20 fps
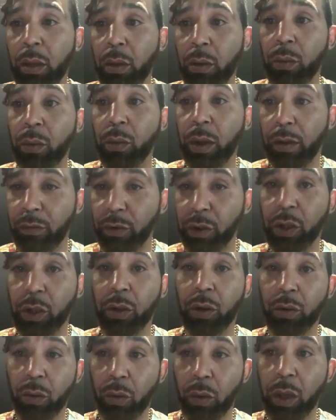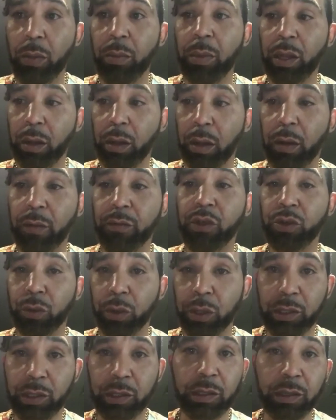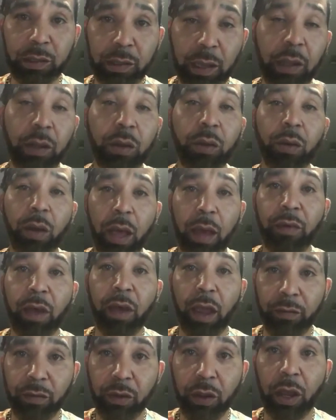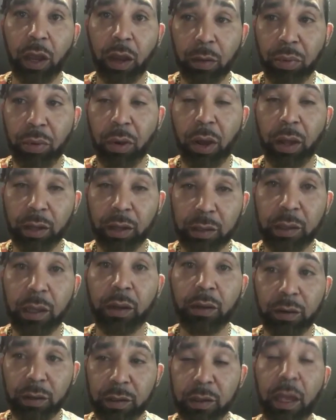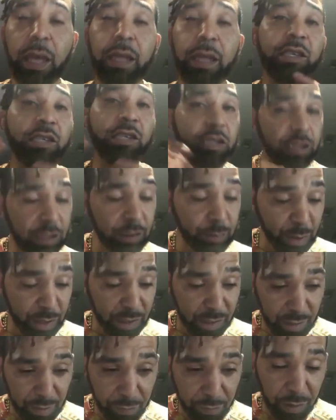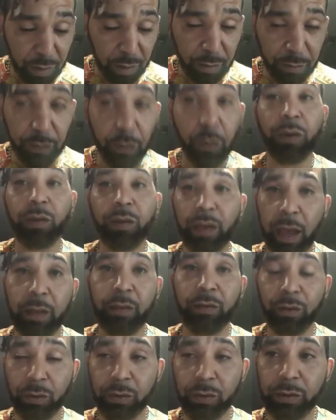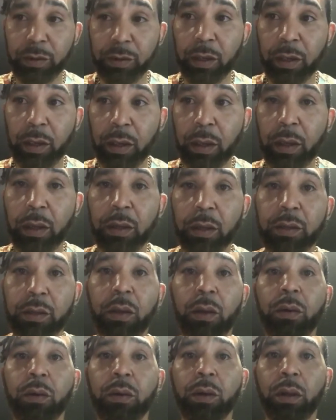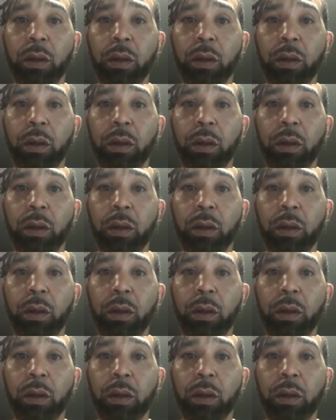whatever your ointment of choice is. They do have aftercare products that are designed specifically for tattoos. So,